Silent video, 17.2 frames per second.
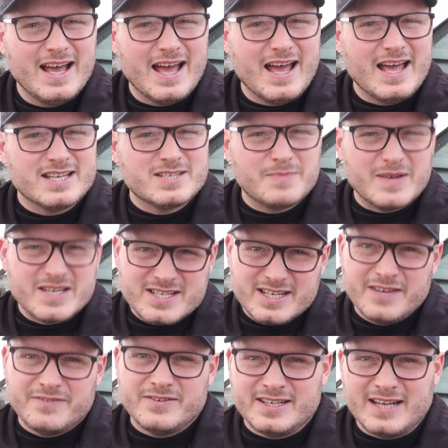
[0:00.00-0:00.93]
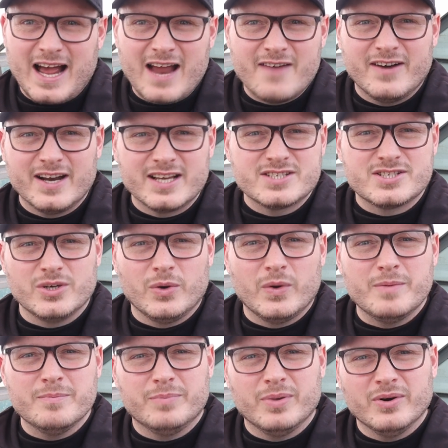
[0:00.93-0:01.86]
uh, especially if you're direct
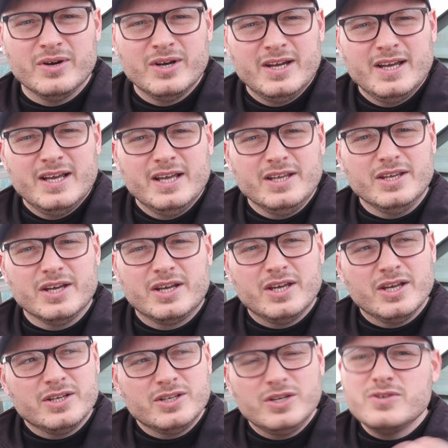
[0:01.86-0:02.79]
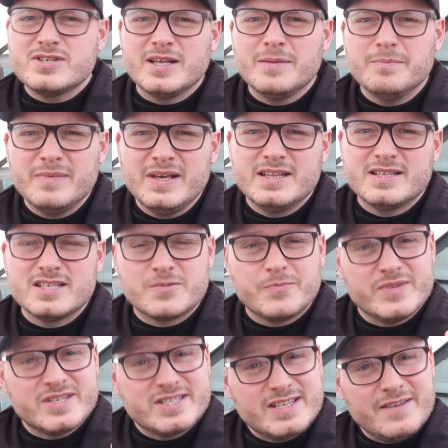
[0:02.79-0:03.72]
sowing, but you can usually meet the
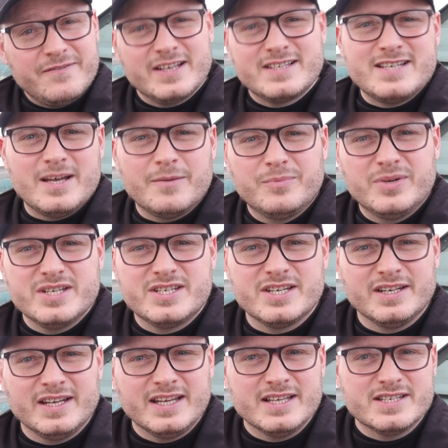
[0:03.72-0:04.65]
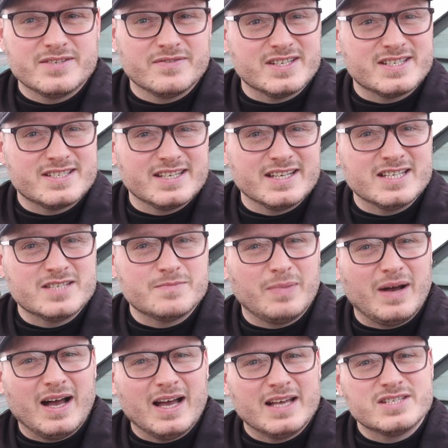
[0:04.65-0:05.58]
specific temperature needs of the seeds
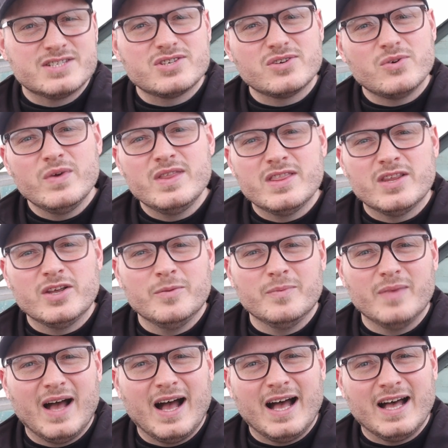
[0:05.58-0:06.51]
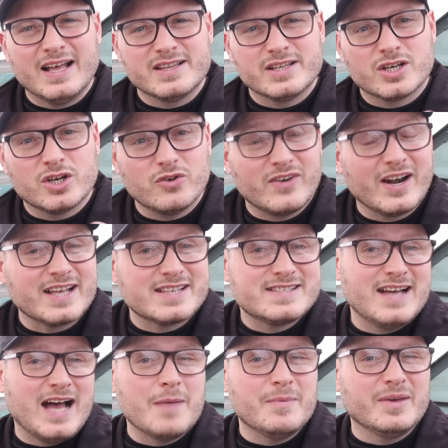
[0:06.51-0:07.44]
by sowing them at the
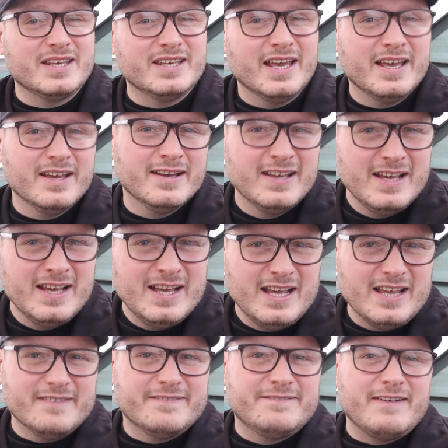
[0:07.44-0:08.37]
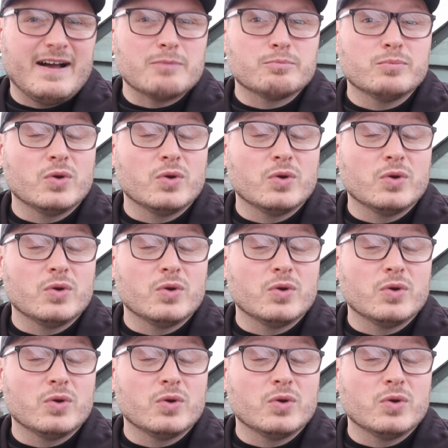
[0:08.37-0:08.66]
correct time of year. In fact,